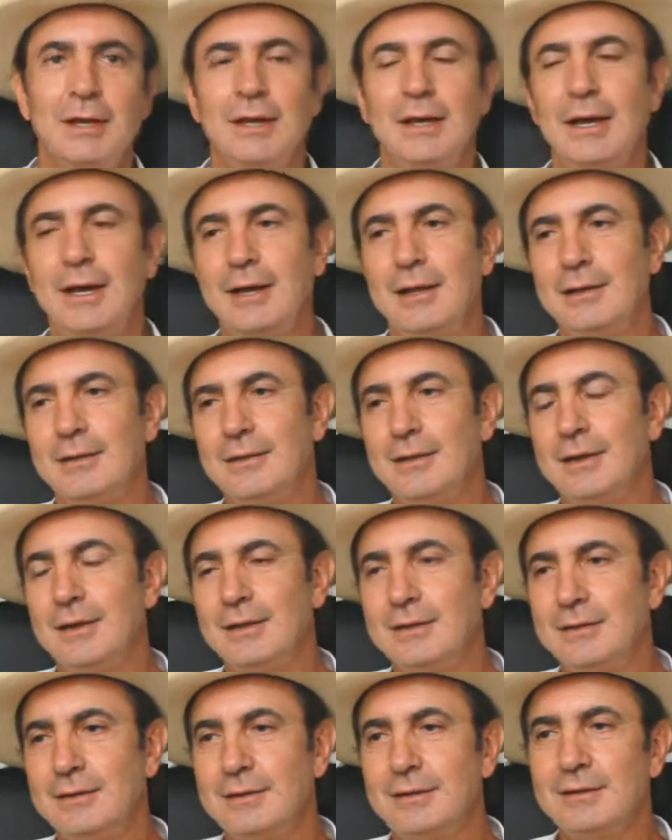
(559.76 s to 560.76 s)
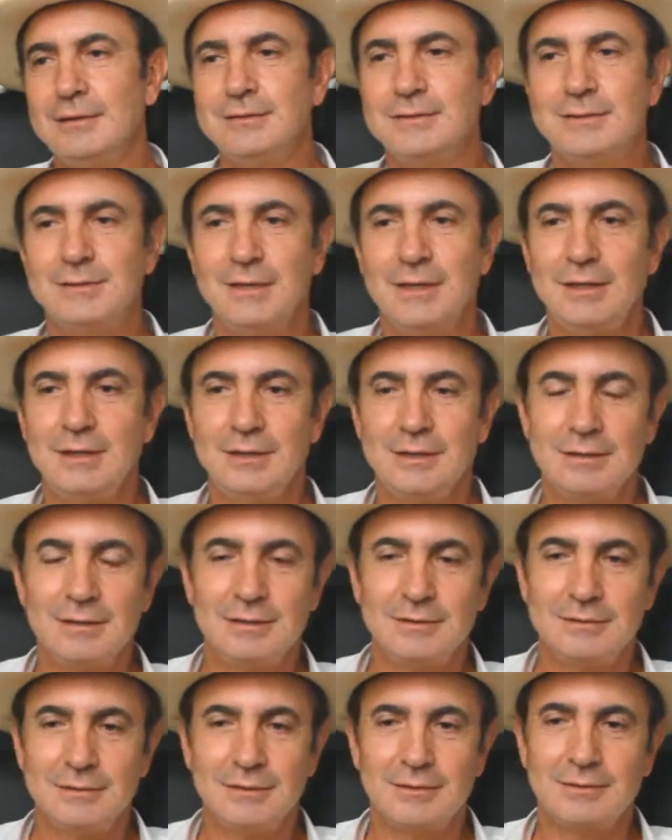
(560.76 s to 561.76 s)
and it
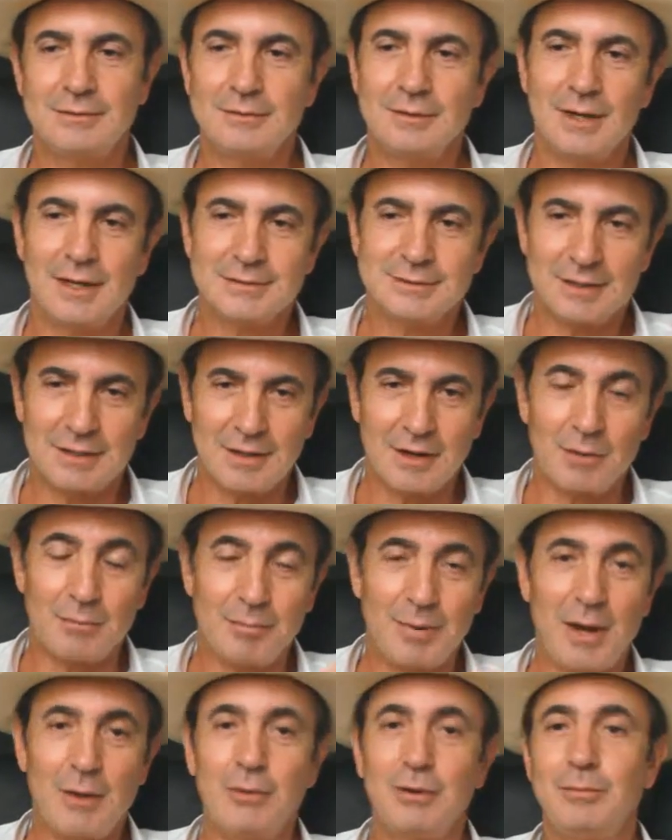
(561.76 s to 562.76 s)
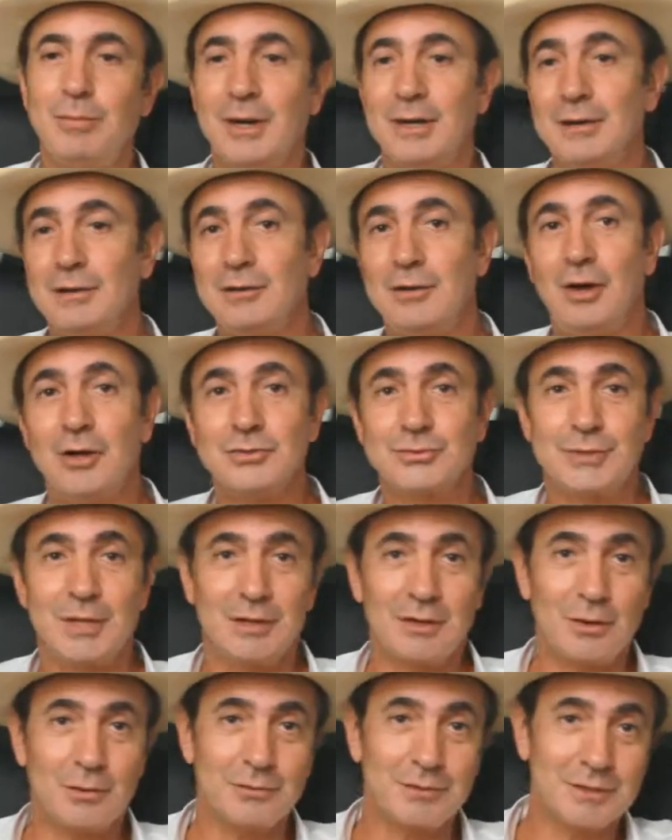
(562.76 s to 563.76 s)
still has a lot of power, but it lost a
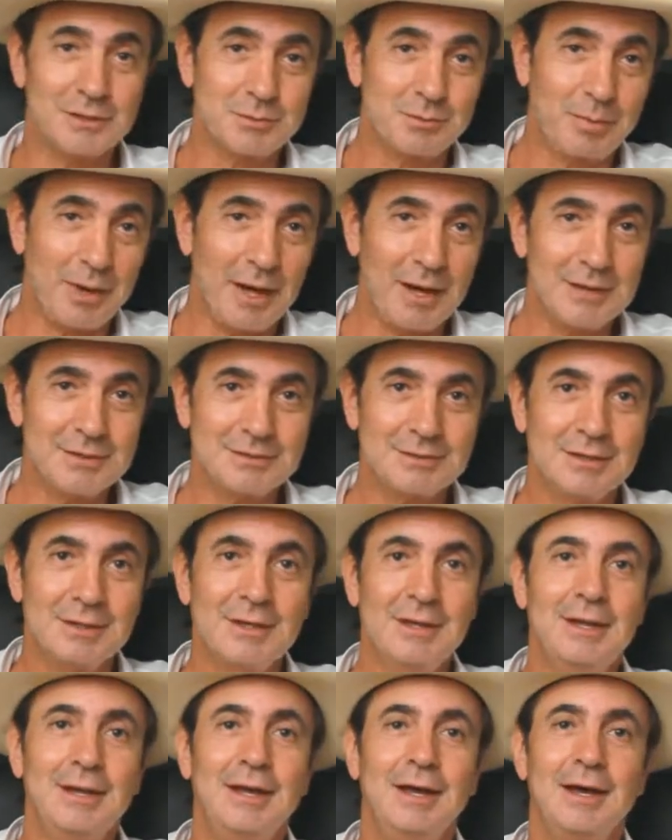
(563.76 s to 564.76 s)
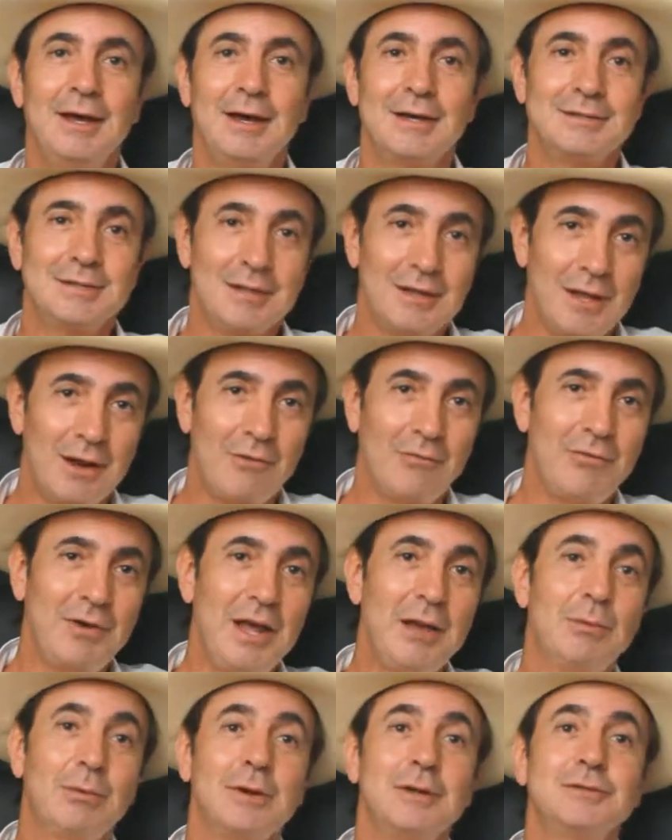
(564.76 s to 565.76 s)
lot of the spice and has a lot of
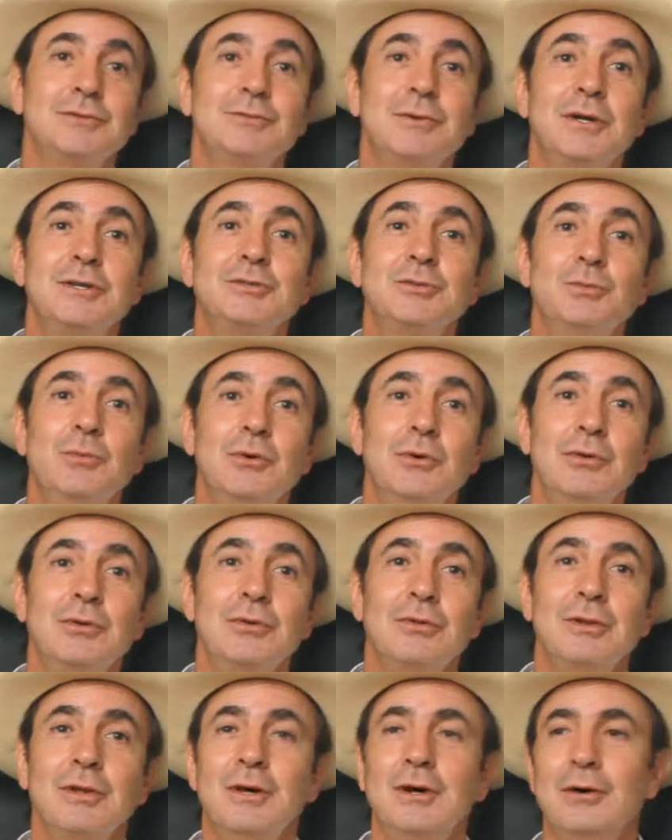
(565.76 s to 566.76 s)
flavor and it's very smooth?